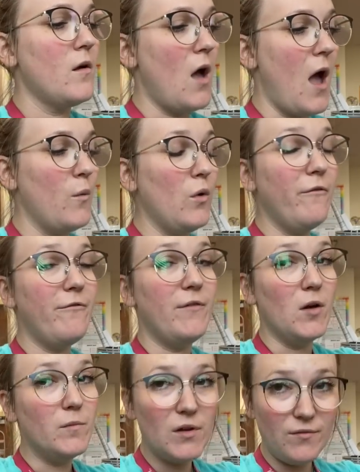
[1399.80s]
I will
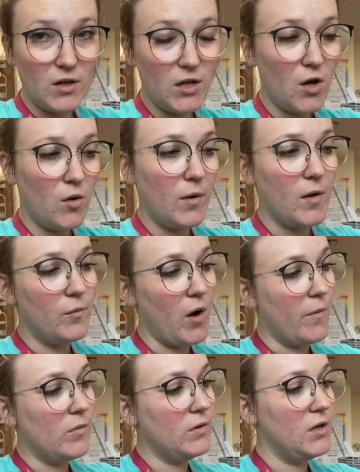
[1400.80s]
film the video, but I'm
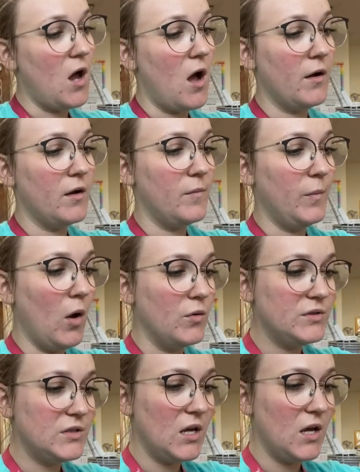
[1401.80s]
probably not gonna
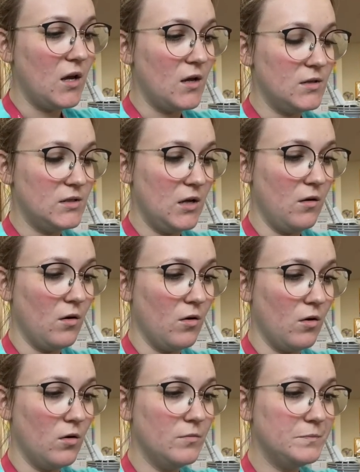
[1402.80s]
post it
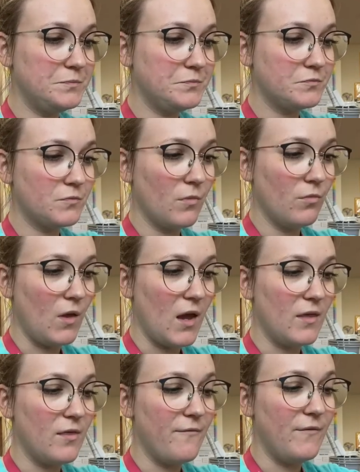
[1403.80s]
until
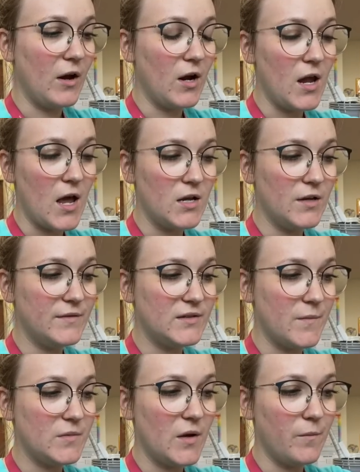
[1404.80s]
like the very end of
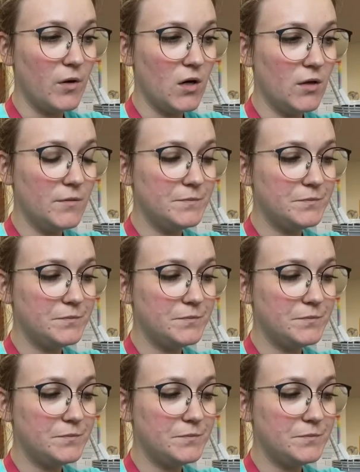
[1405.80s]
September.